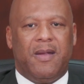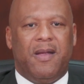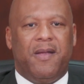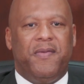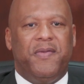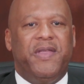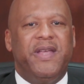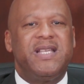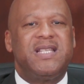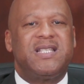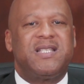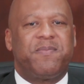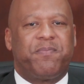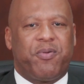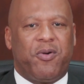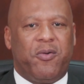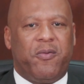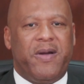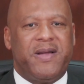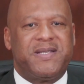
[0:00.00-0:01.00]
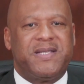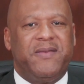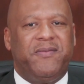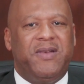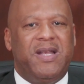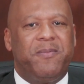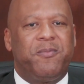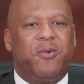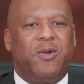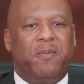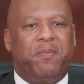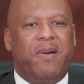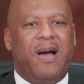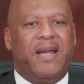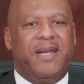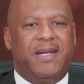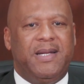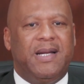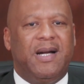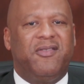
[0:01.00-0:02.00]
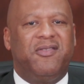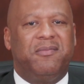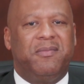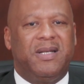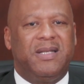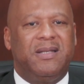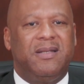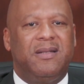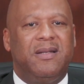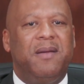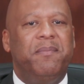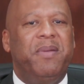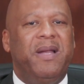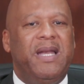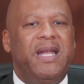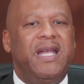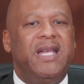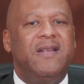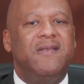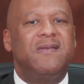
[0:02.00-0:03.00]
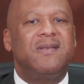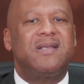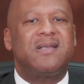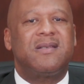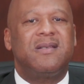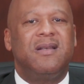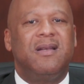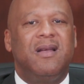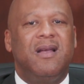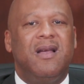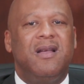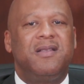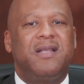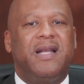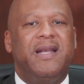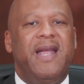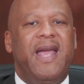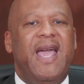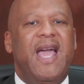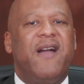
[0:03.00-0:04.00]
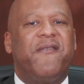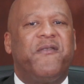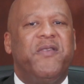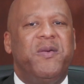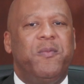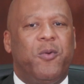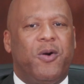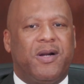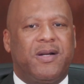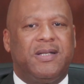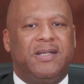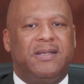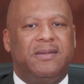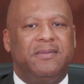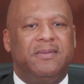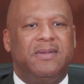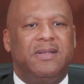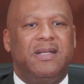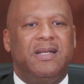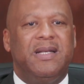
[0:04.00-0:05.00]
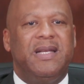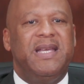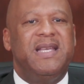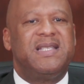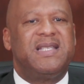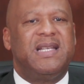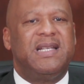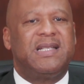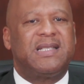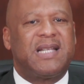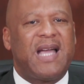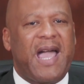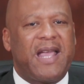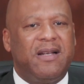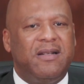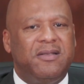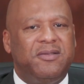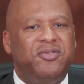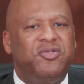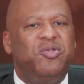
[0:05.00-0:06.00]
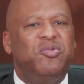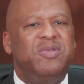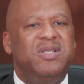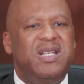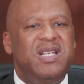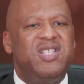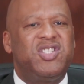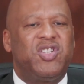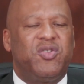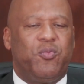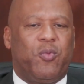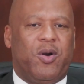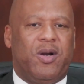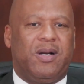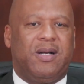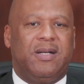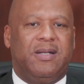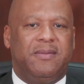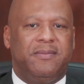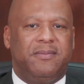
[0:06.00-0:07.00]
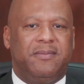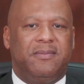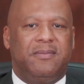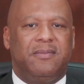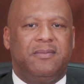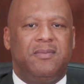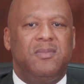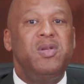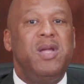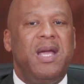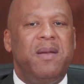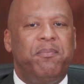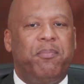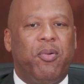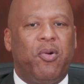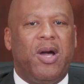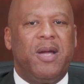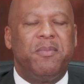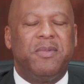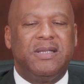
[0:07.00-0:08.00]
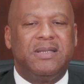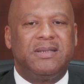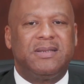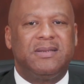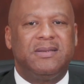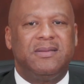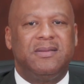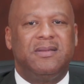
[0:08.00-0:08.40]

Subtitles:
This Progressive Liberal Party government believes that every worker is entitled to decent work, employment,